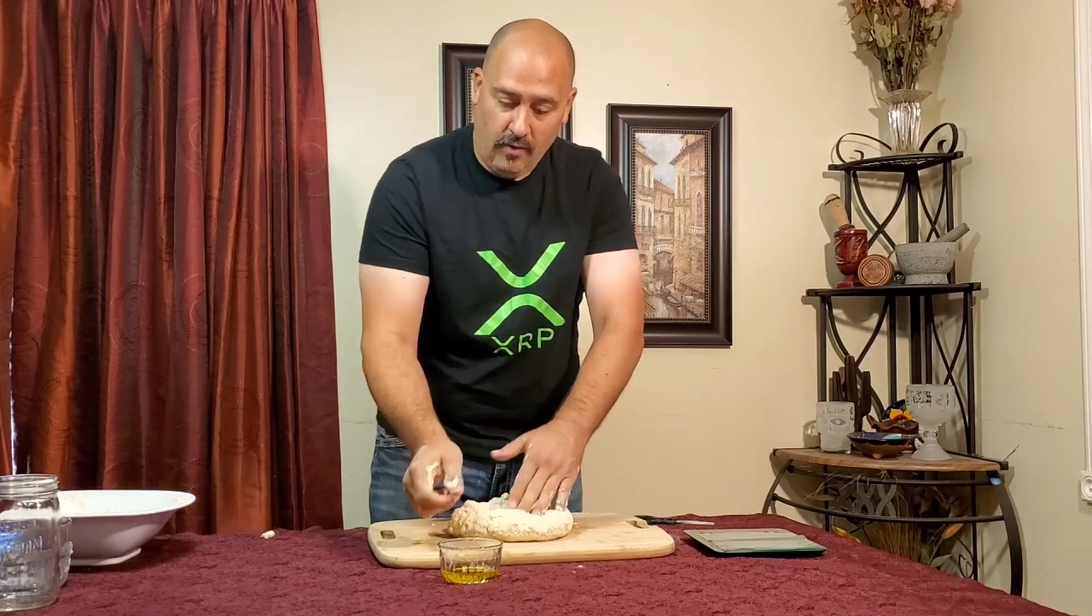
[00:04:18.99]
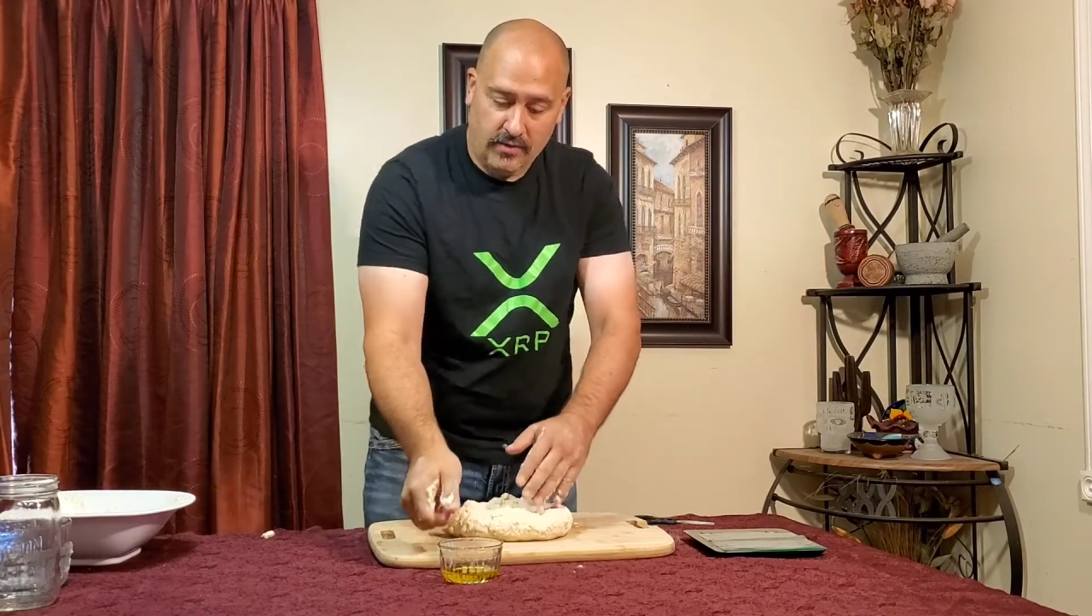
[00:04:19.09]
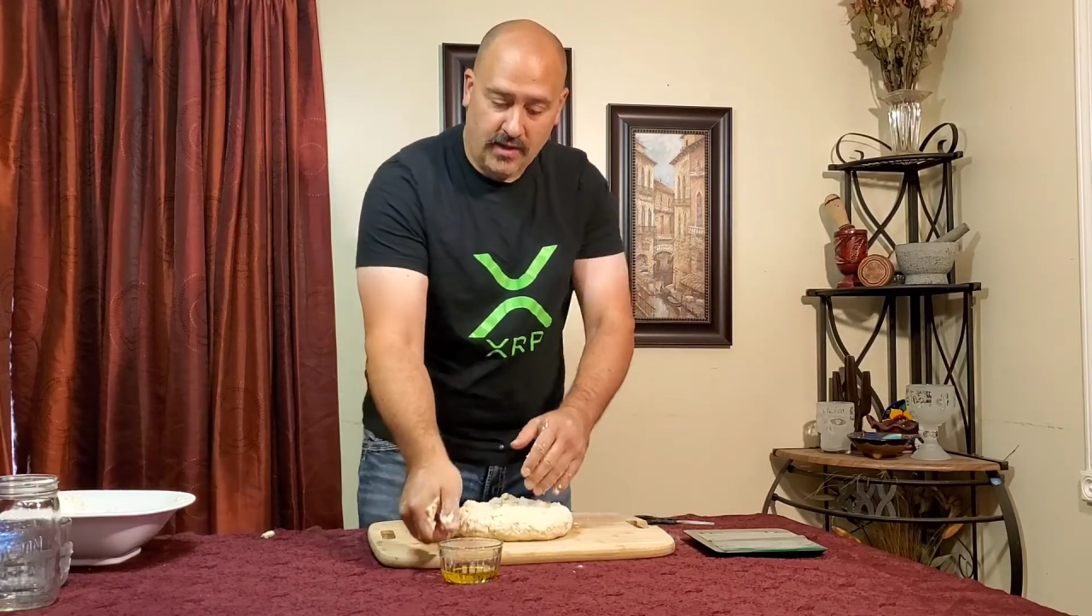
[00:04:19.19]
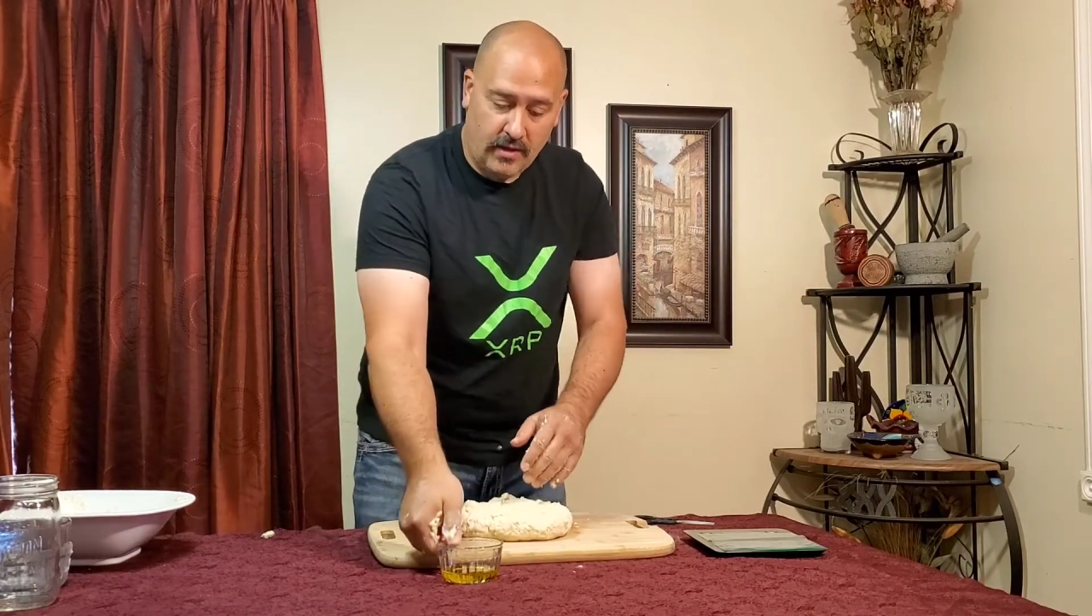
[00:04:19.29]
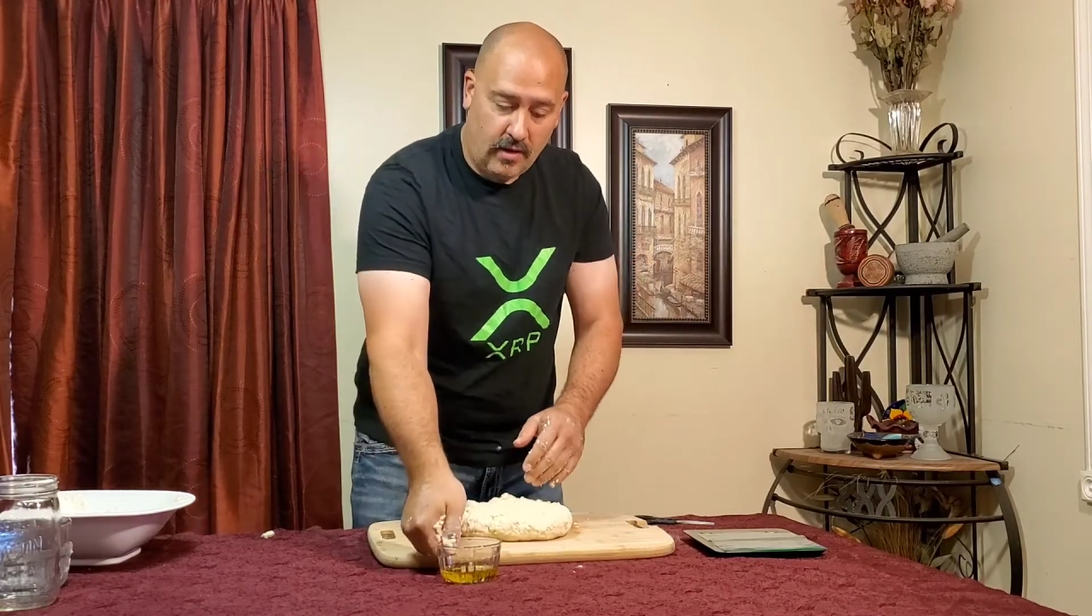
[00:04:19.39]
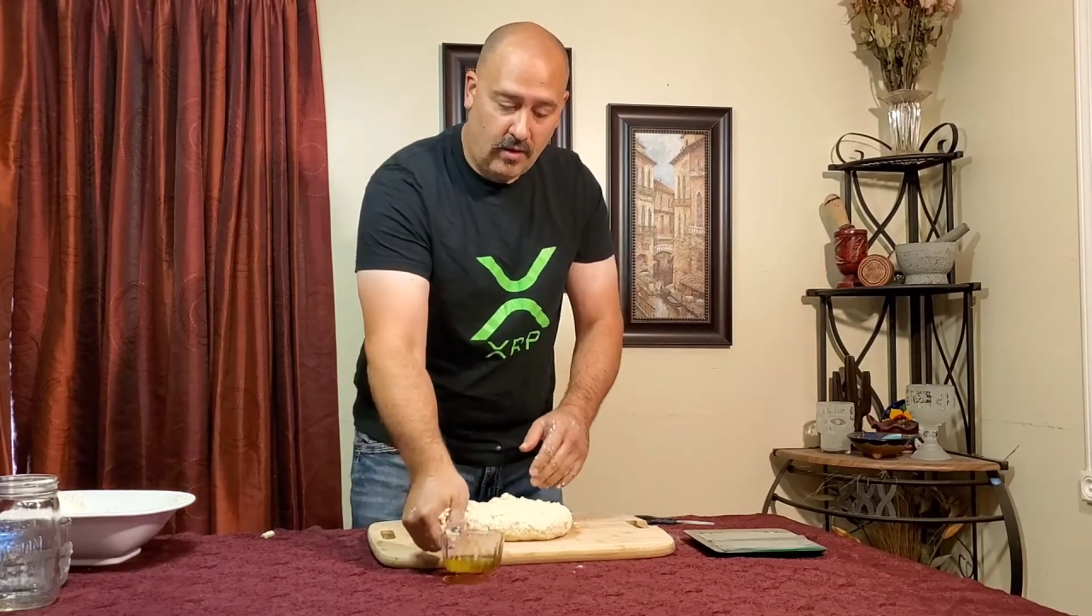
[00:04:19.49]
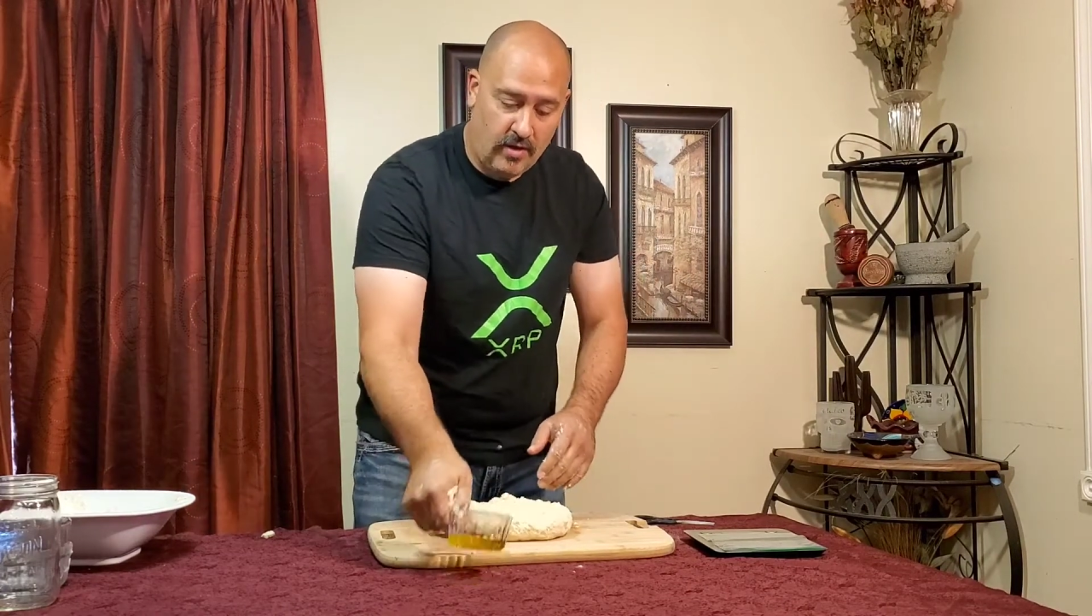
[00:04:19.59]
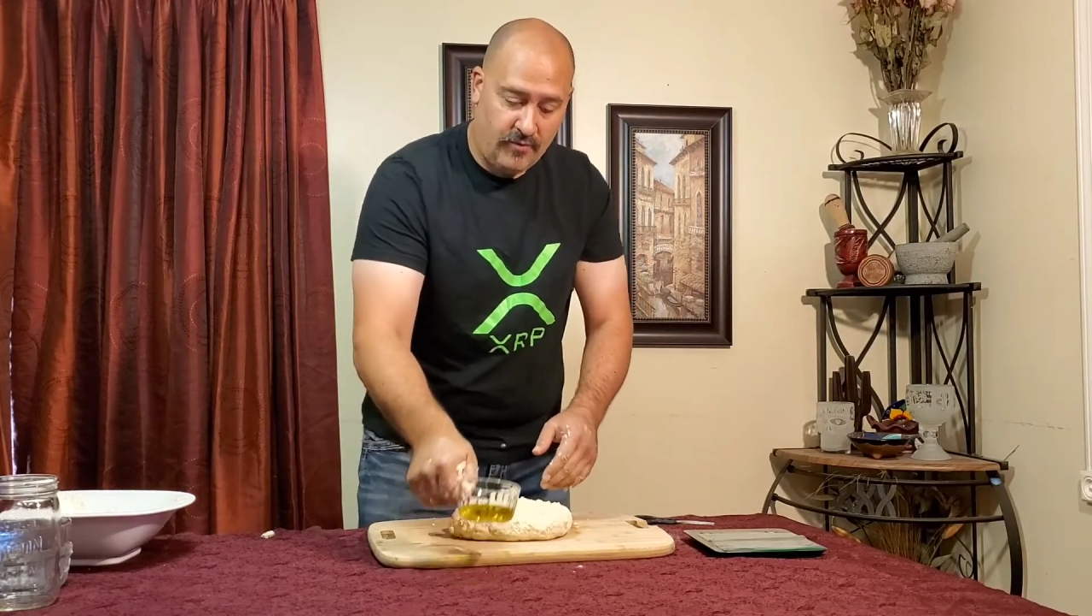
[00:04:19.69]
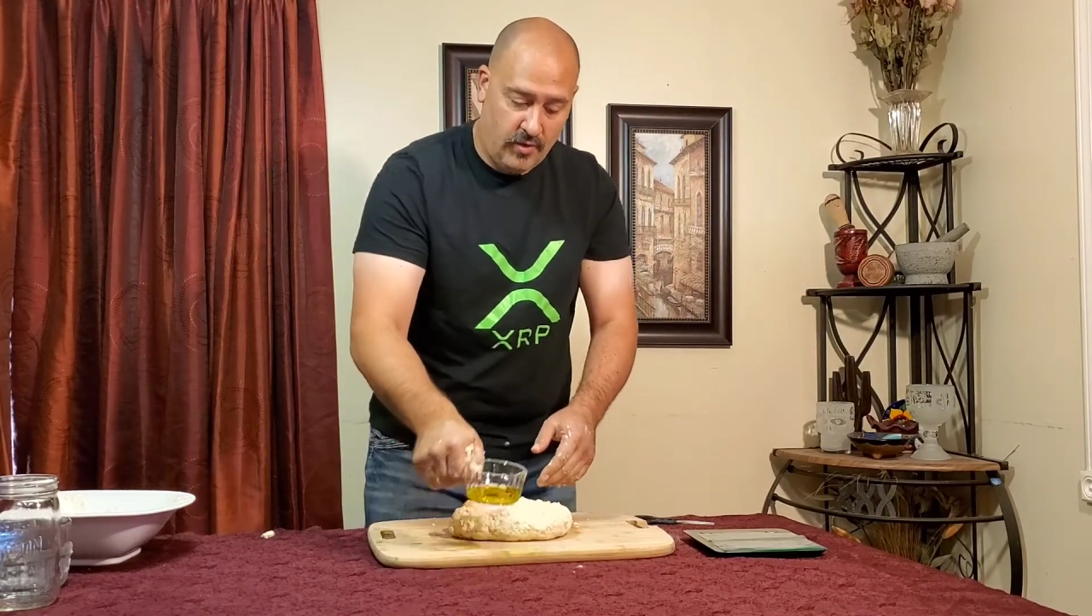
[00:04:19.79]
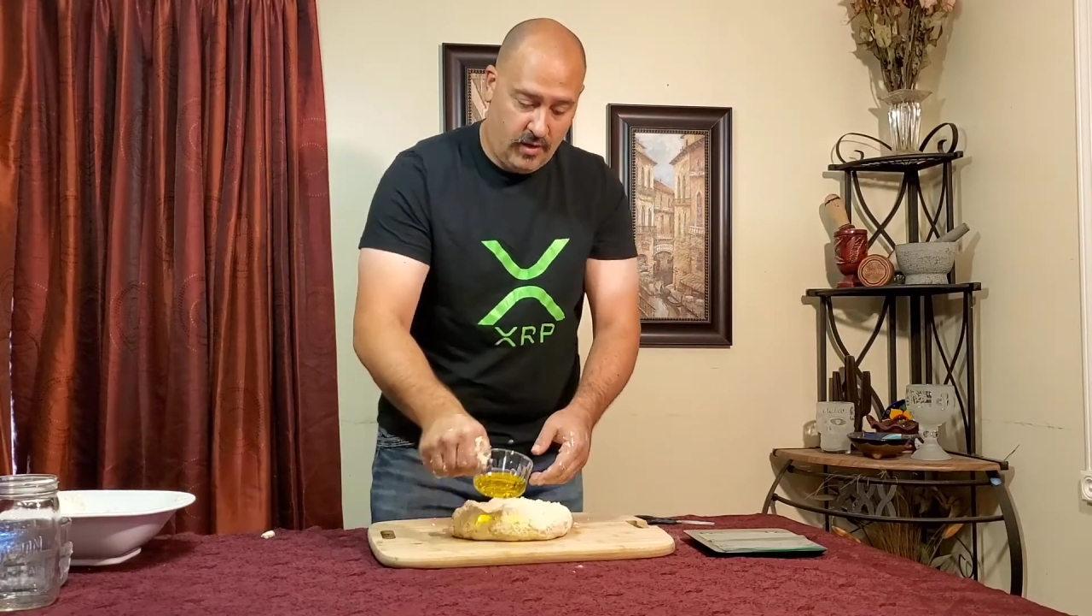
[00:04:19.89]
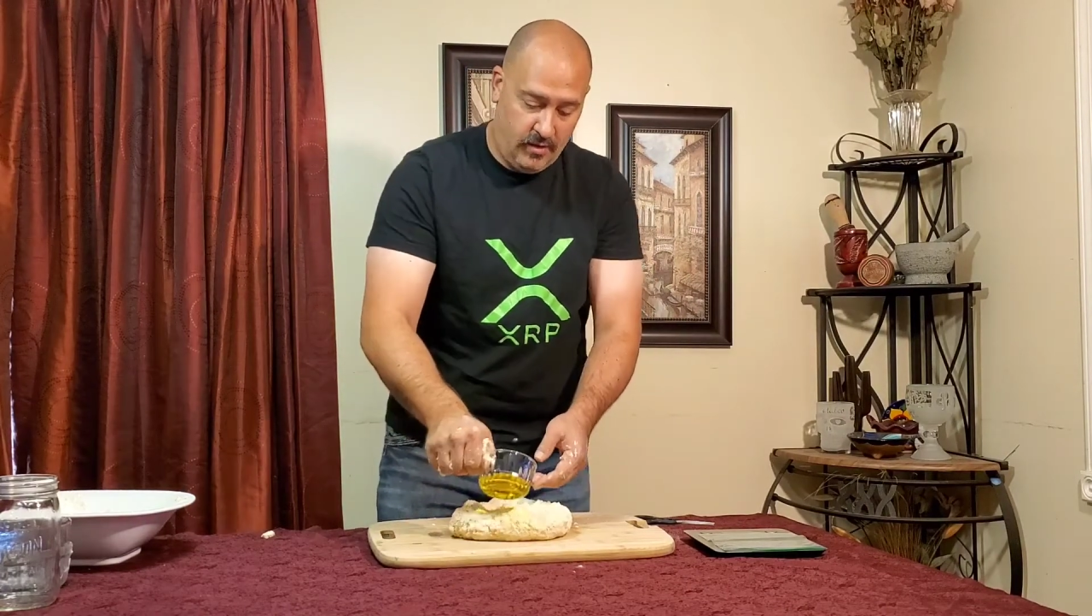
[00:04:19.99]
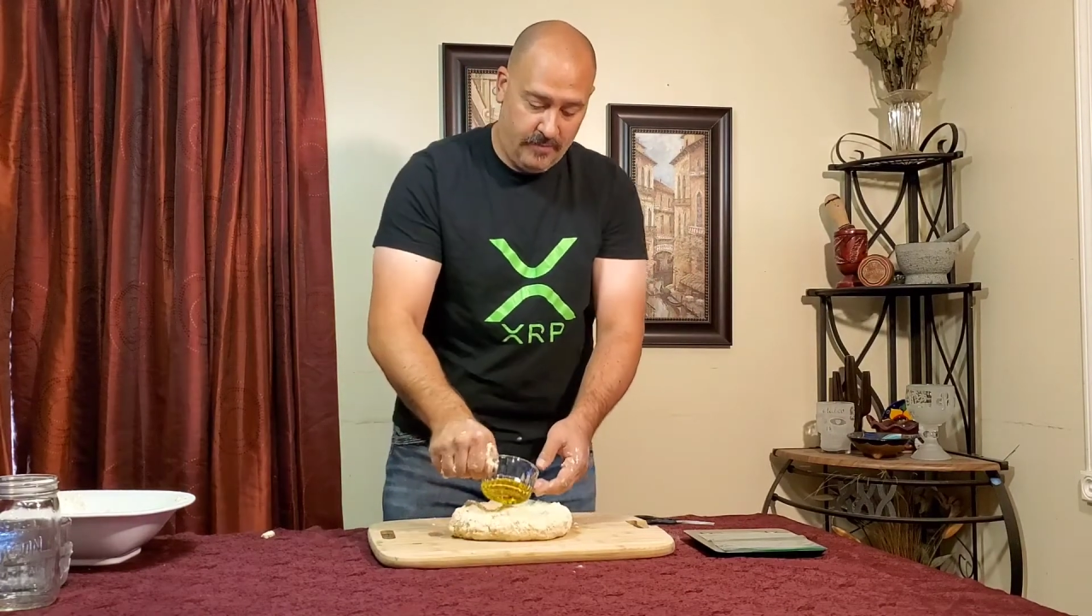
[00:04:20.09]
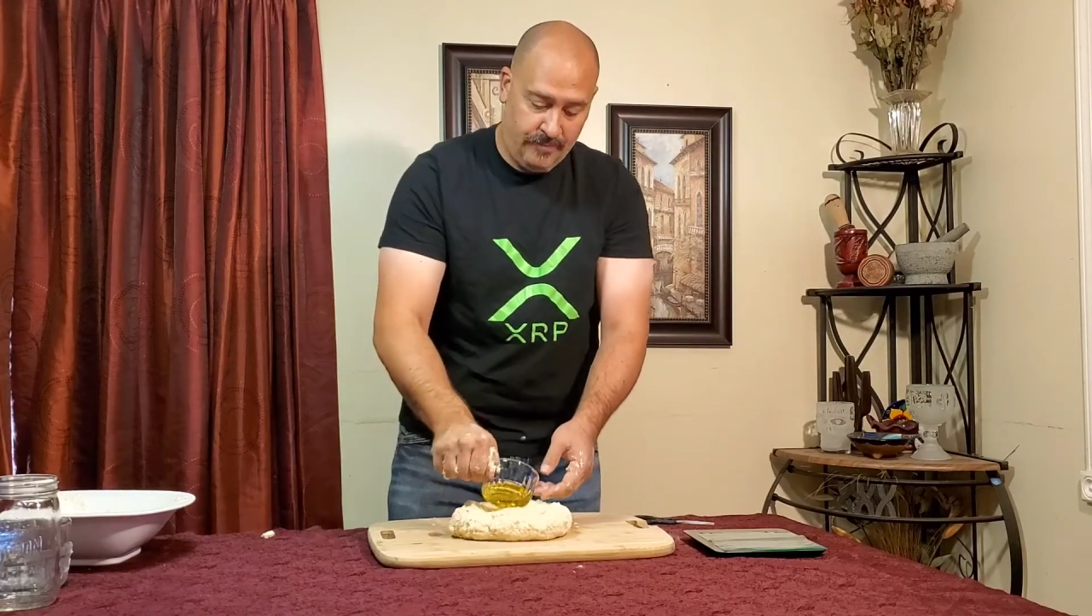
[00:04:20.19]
We'll take our olive oil.